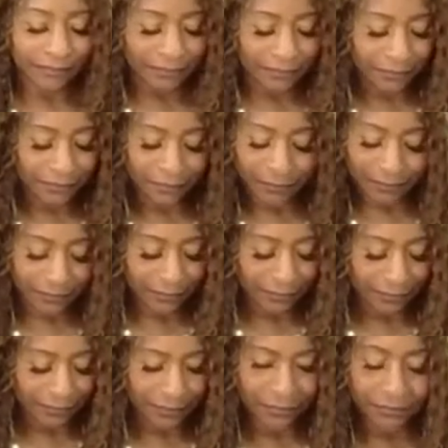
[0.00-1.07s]

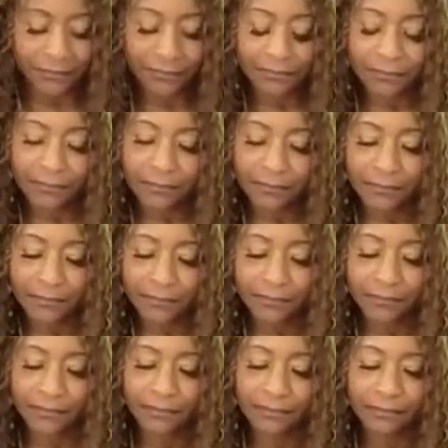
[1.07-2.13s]

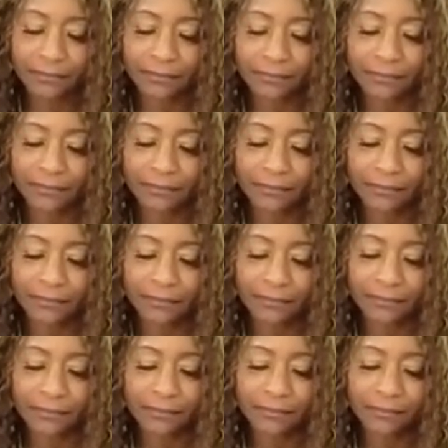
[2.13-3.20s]

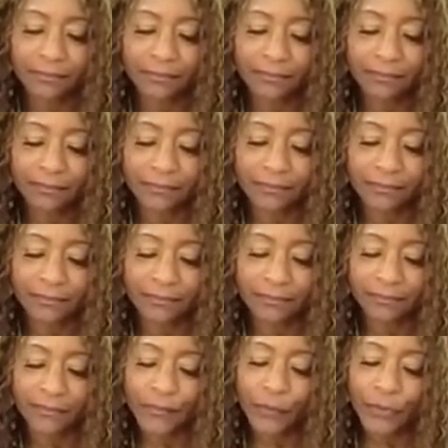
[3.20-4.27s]

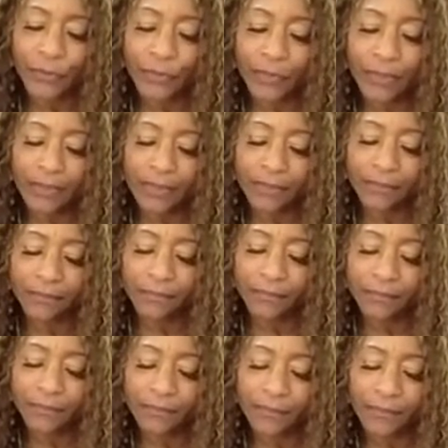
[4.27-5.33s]

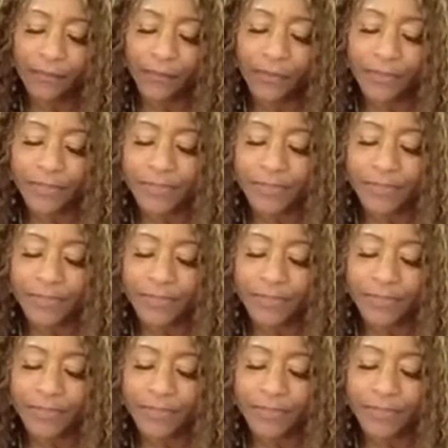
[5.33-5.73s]
[no speech]